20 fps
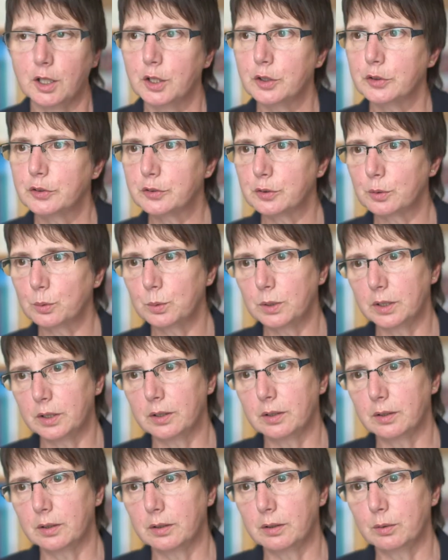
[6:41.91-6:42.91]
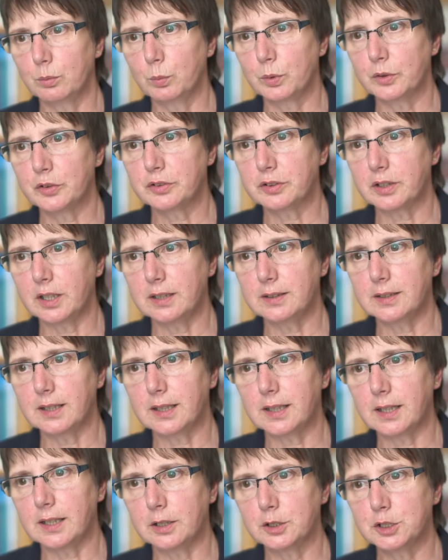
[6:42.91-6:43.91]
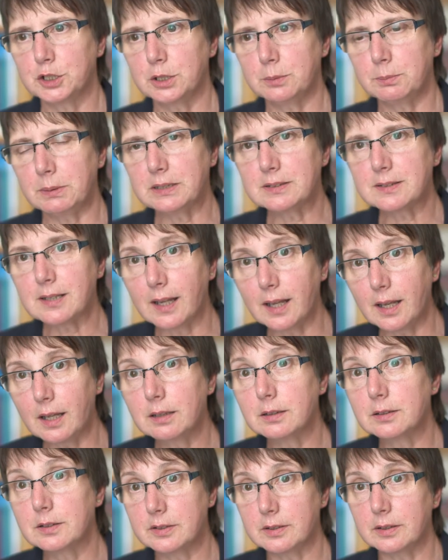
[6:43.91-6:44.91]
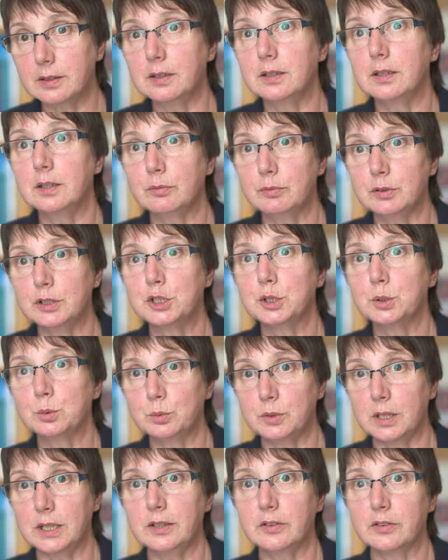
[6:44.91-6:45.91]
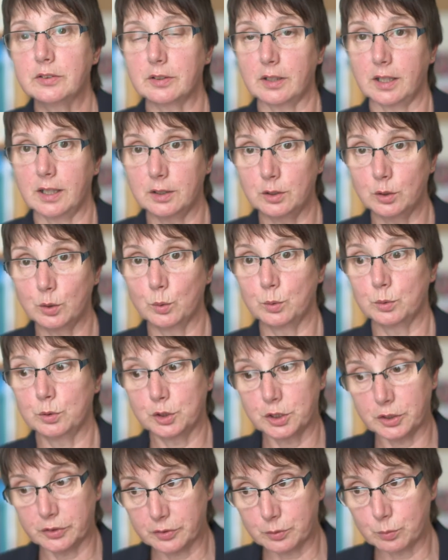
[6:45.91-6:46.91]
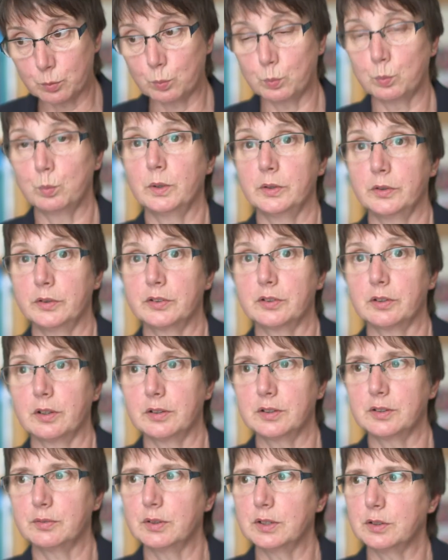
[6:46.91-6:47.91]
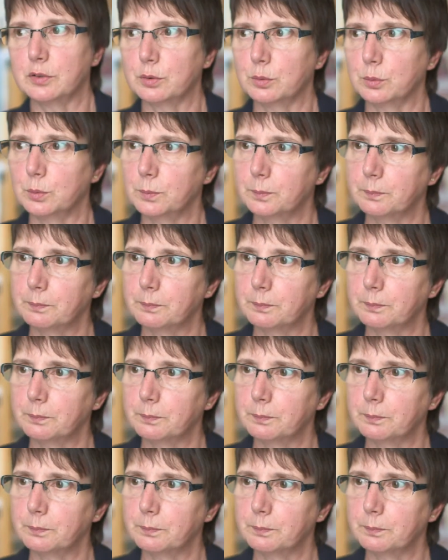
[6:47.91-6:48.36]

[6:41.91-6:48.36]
So we're saying that care should be tailored to individual needs and not just one size fits all.